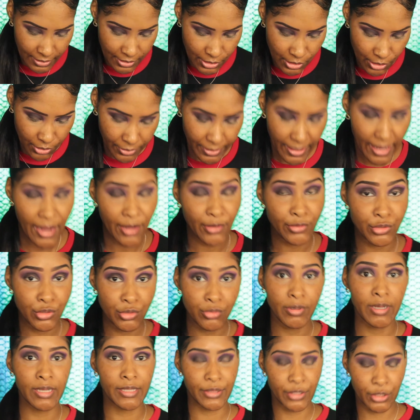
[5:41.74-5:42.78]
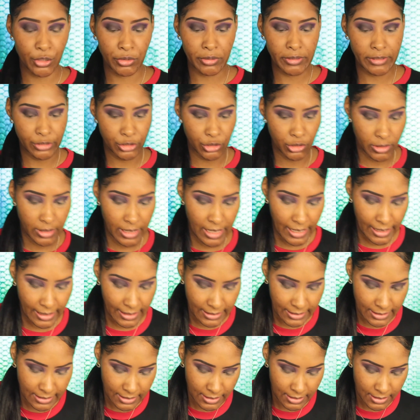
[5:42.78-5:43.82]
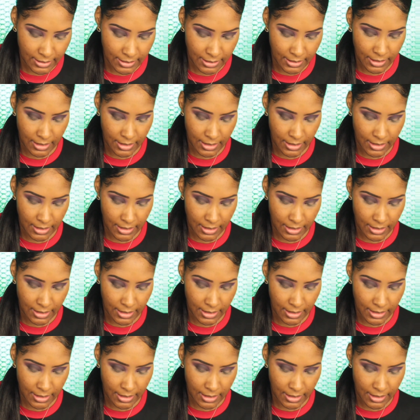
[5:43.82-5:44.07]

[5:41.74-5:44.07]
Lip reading: So now to cut the crease, you guys.